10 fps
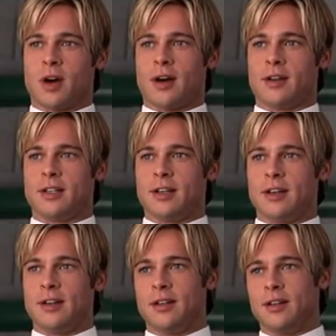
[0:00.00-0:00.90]

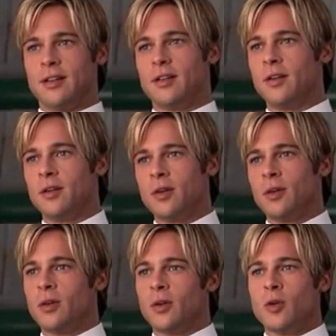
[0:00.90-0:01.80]
writing
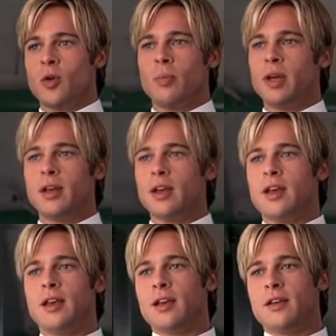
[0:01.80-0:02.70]
will be
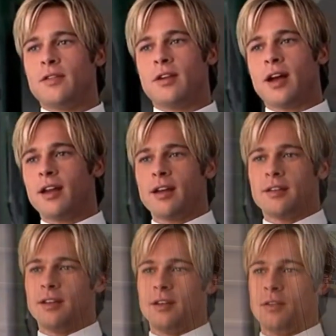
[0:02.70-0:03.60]
evil and
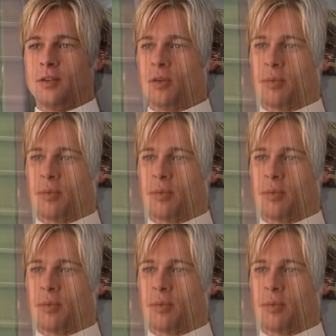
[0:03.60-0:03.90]
not evil,